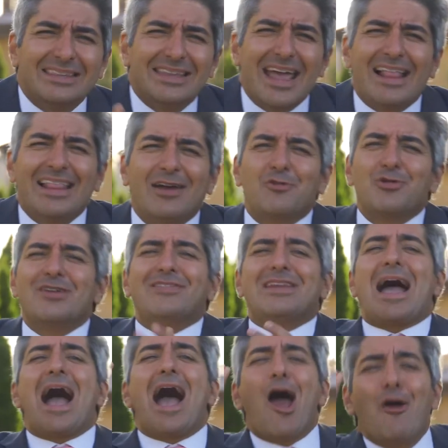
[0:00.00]
daily, or
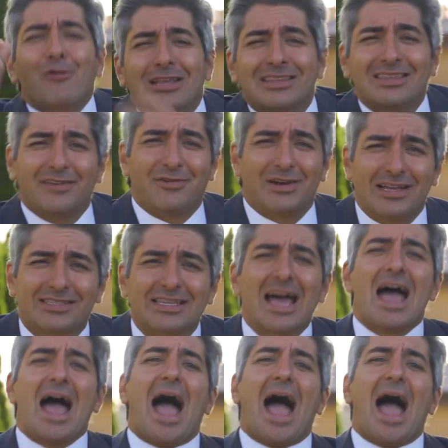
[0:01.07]
even hourly dividends,